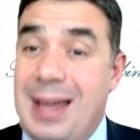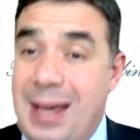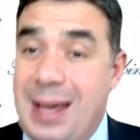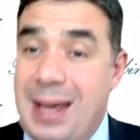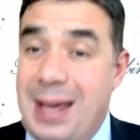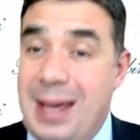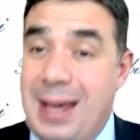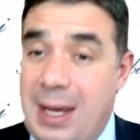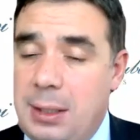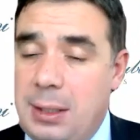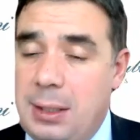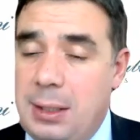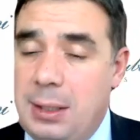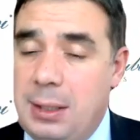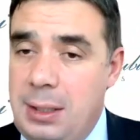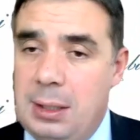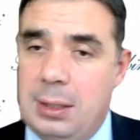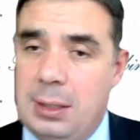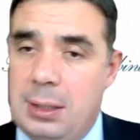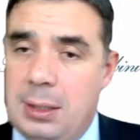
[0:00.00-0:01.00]
decline
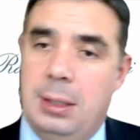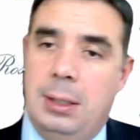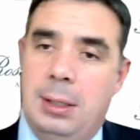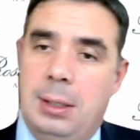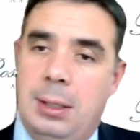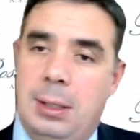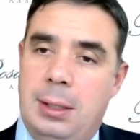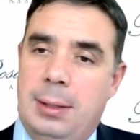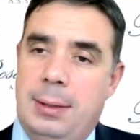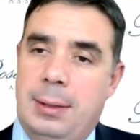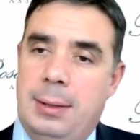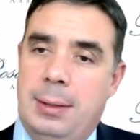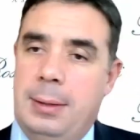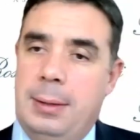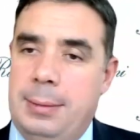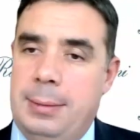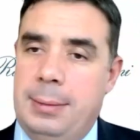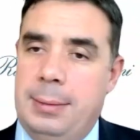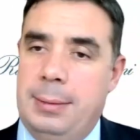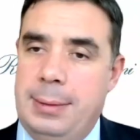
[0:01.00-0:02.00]
in
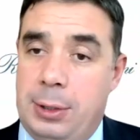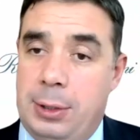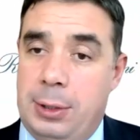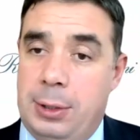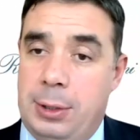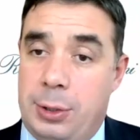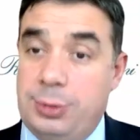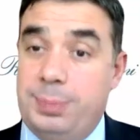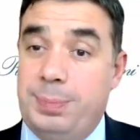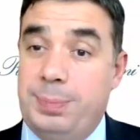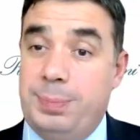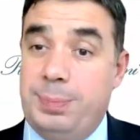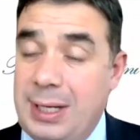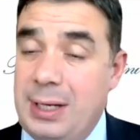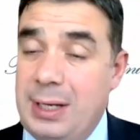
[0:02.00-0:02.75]
growth